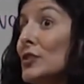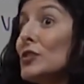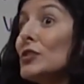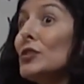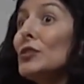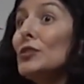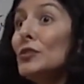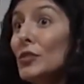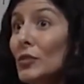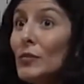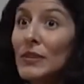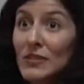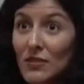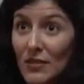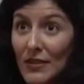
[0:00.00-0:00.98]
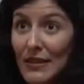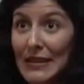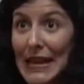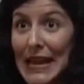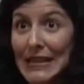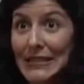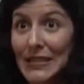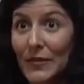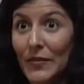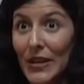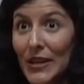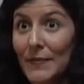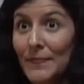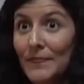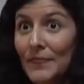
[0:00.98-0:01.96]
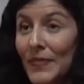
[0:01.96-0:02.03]
to do a certain
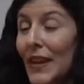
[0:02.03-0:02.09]
activity,